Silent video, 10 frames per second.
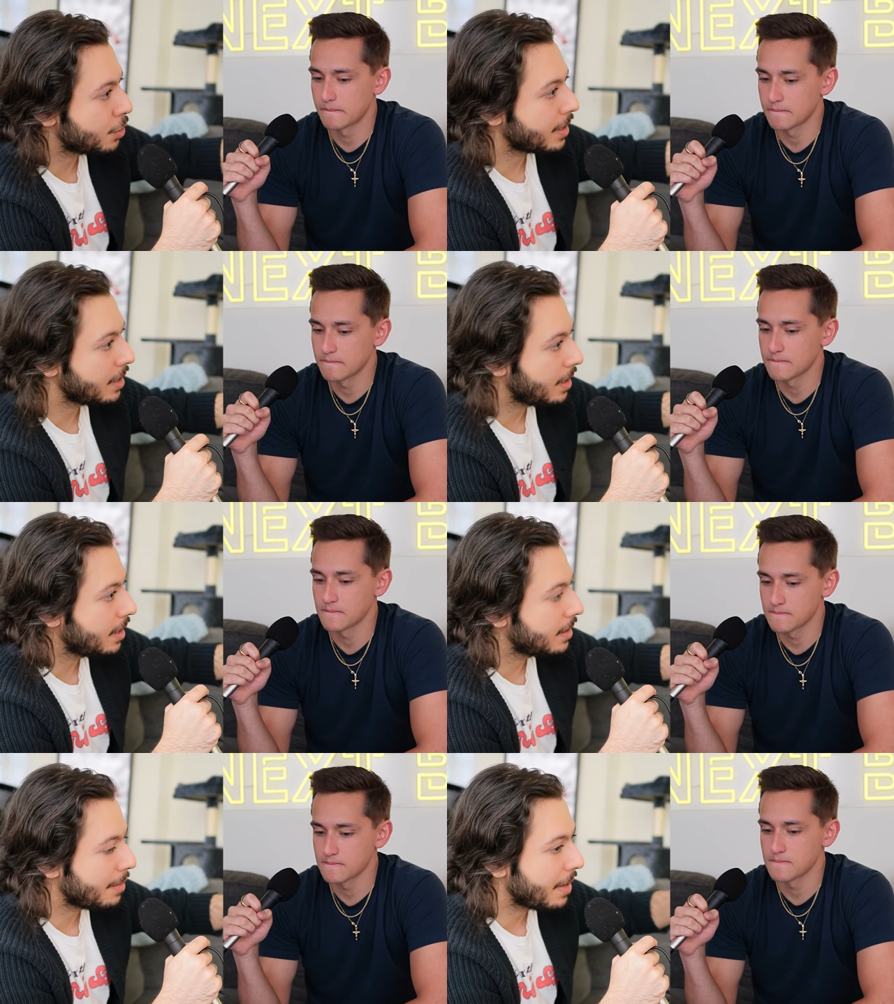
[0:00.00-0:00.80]
Speaker 1: checking
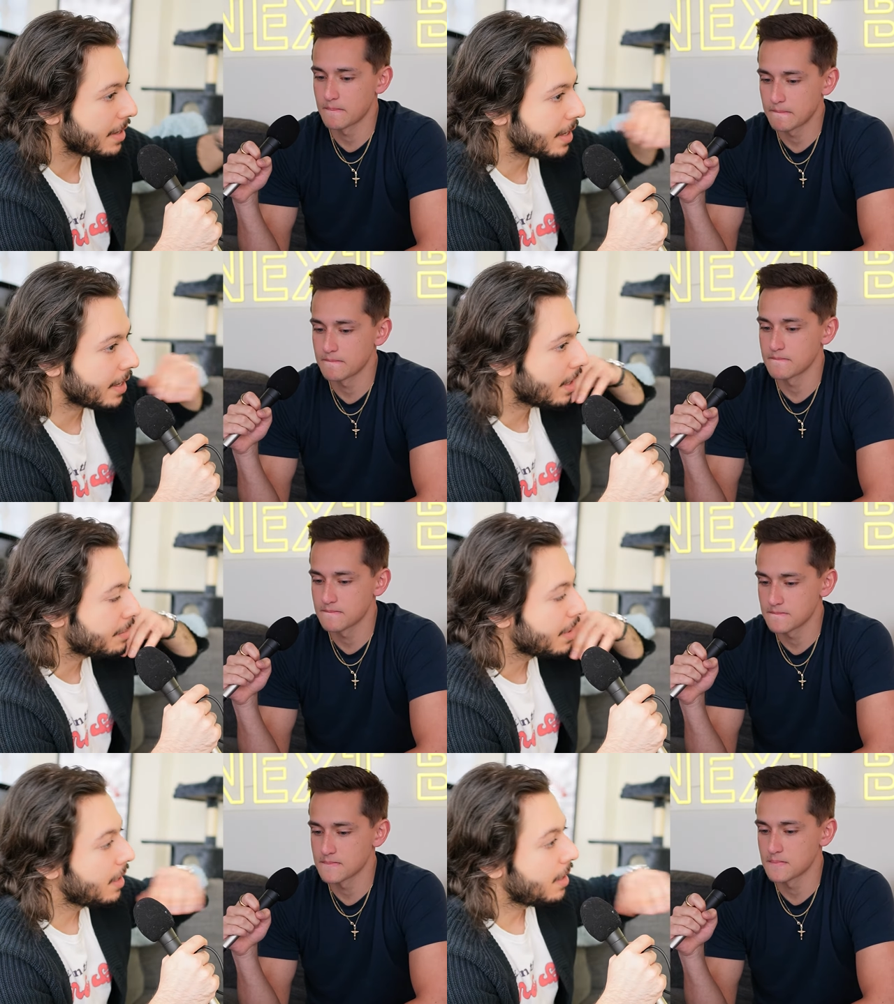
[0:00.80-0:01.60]
in that might take
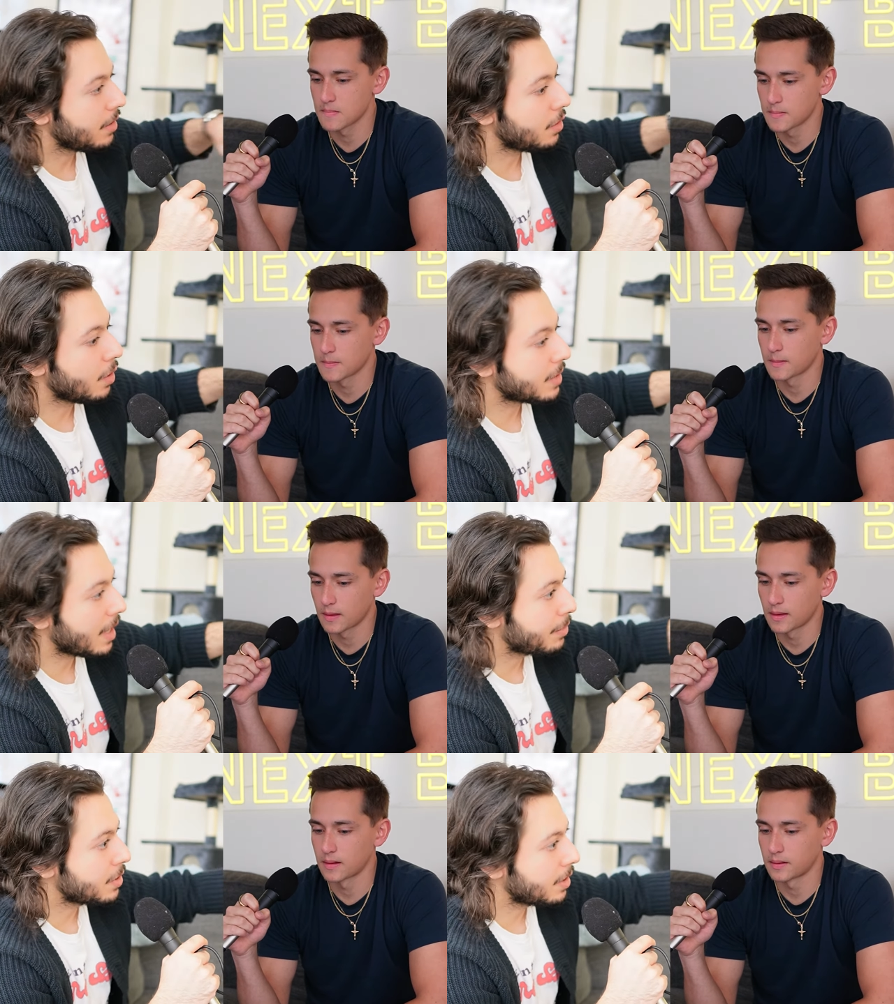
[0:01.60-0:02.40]
up you know
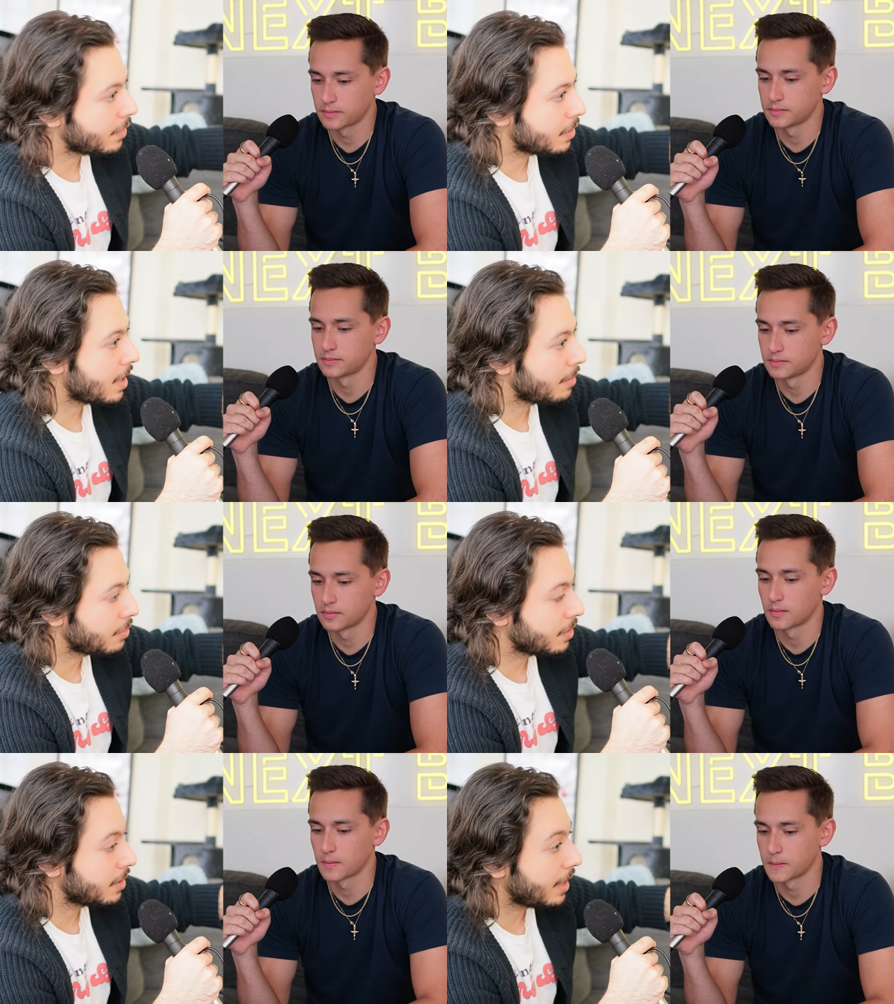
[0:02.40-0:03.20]
10% of your time
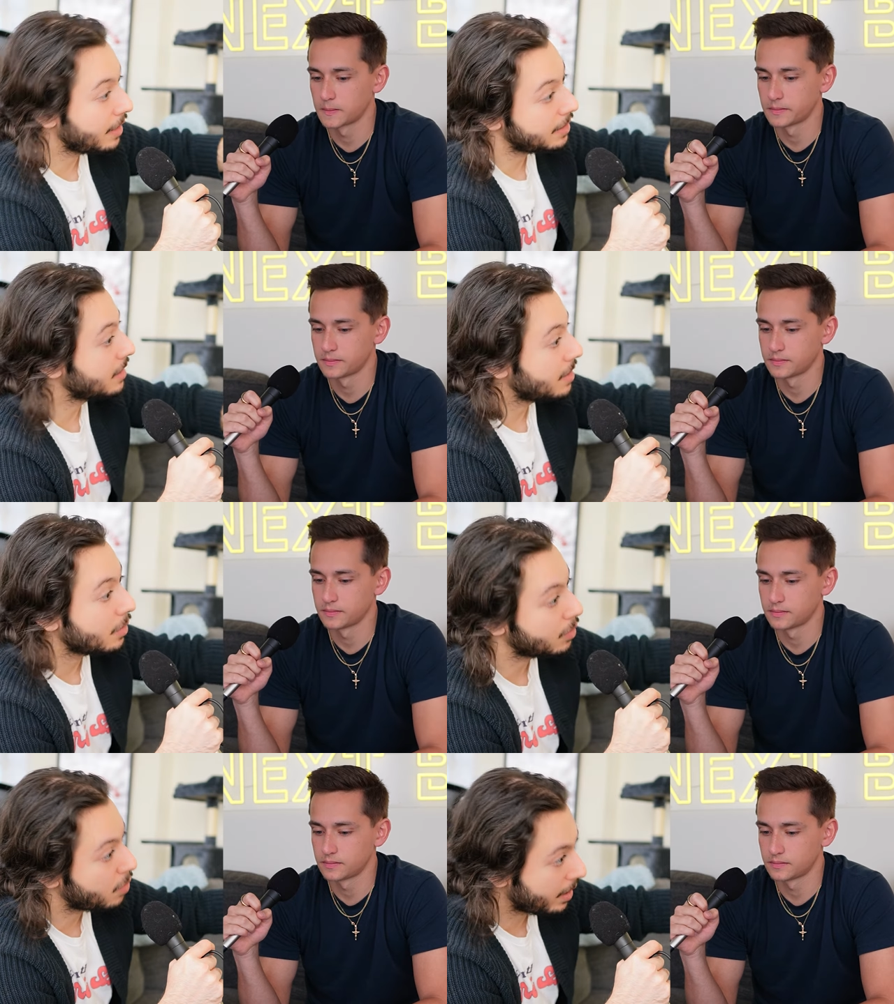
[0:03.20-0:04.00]
during the day. That's
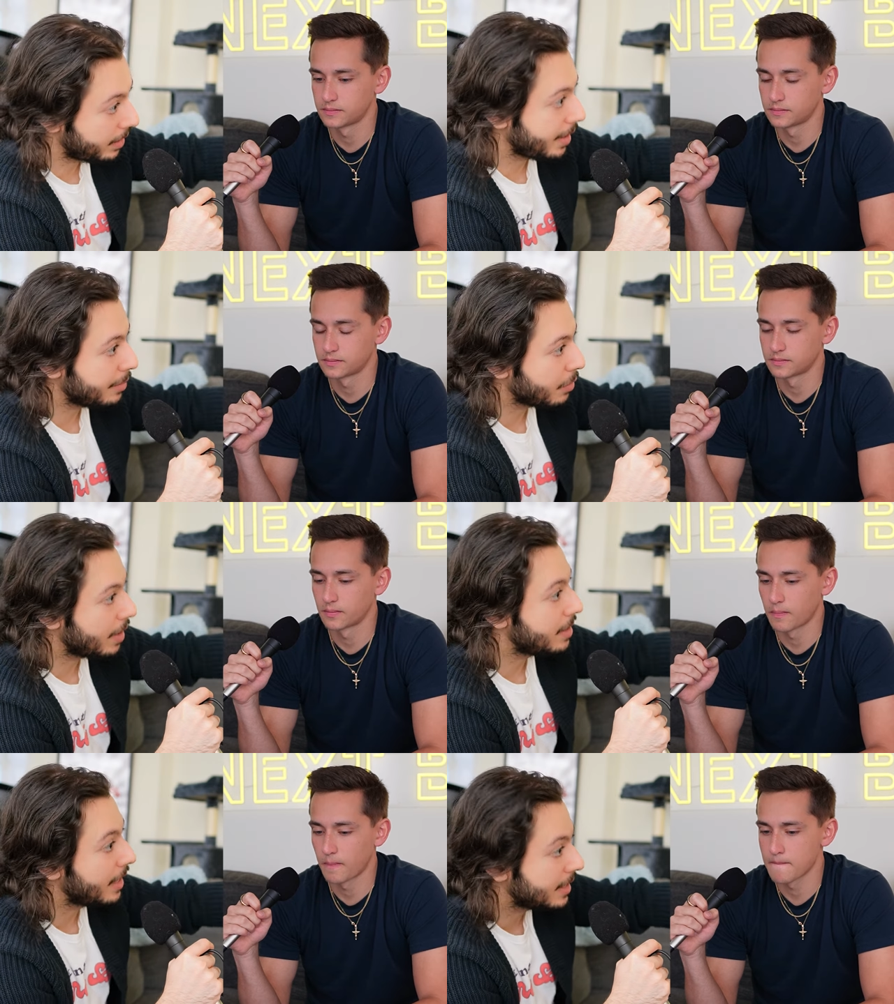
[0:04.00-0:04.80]
not required anymore,
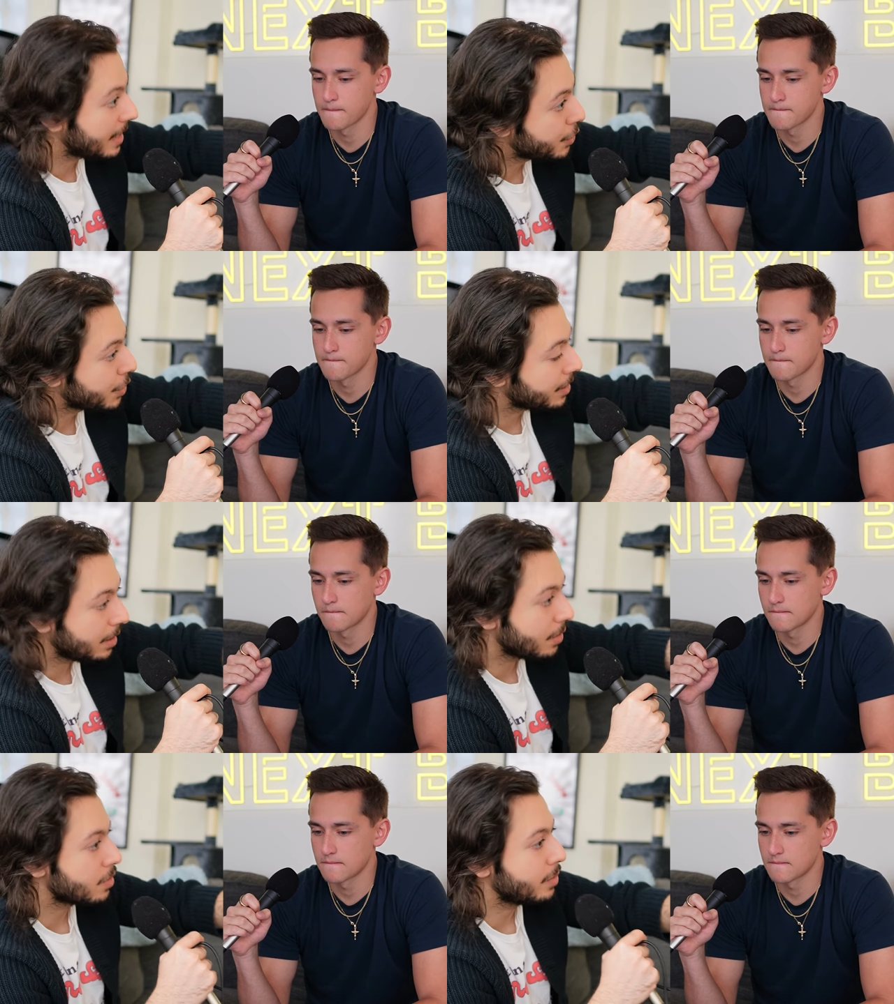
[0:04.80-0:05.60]
and that attention
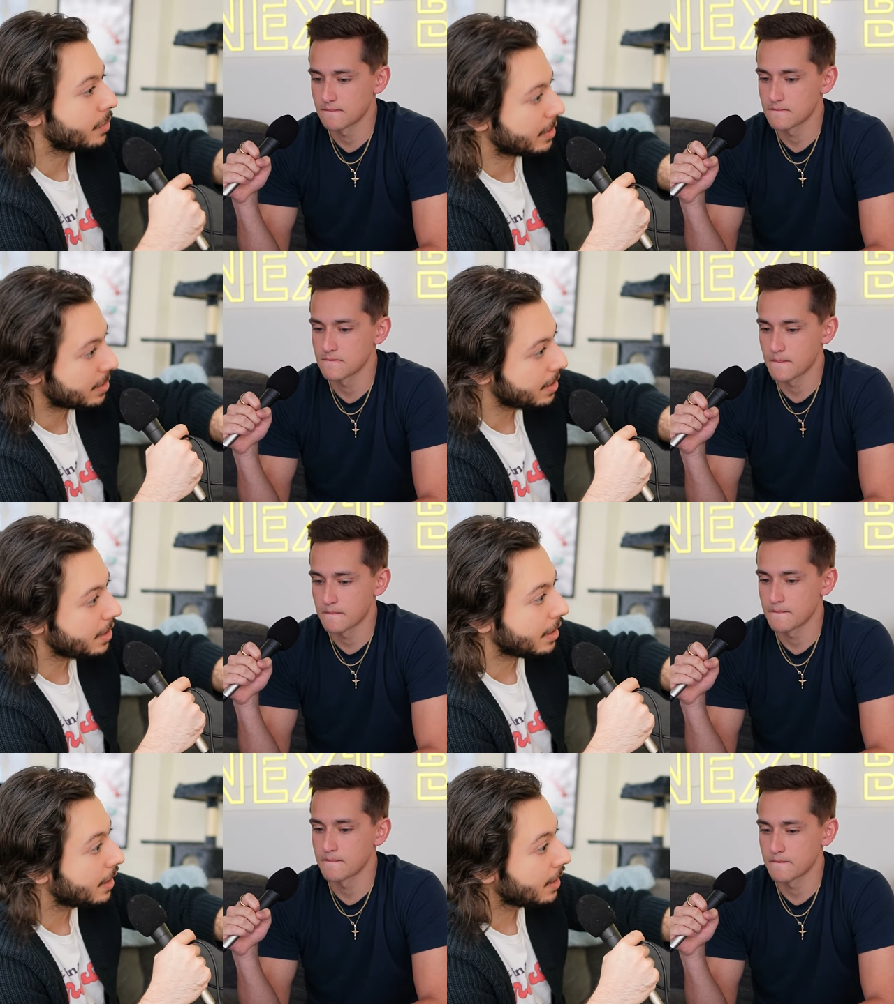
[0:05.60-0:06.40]
can go somewhere that's
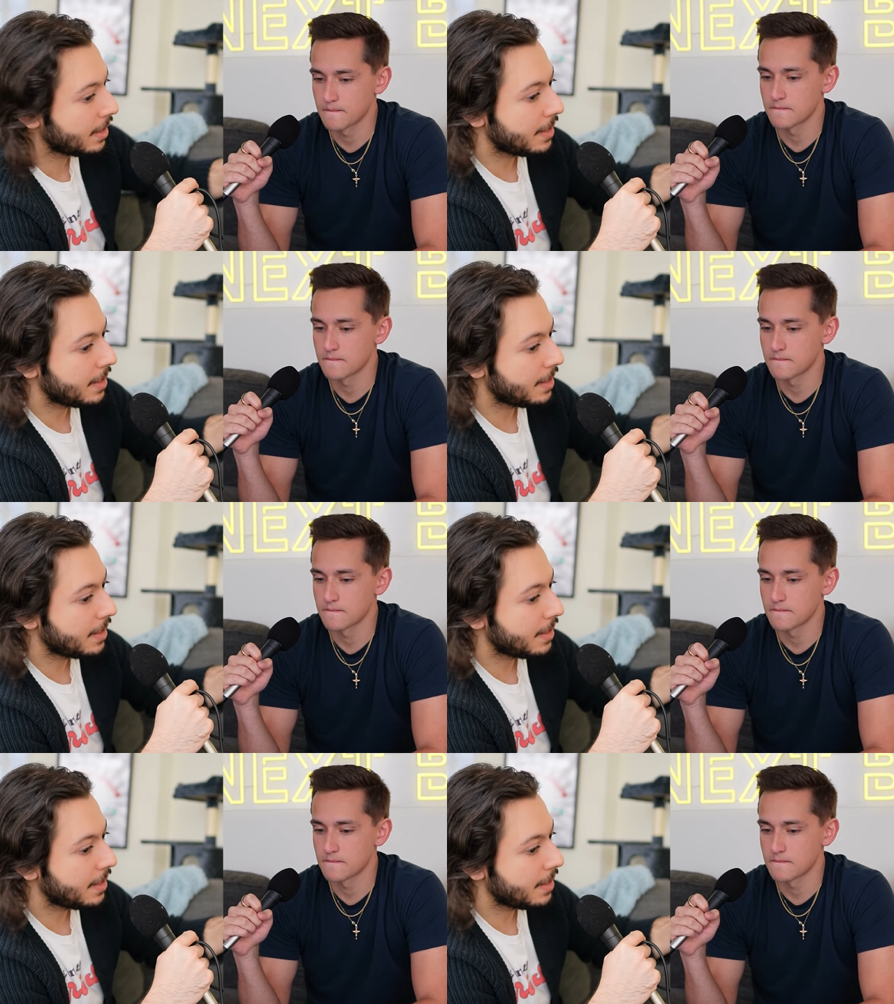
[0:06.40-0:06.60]
needed.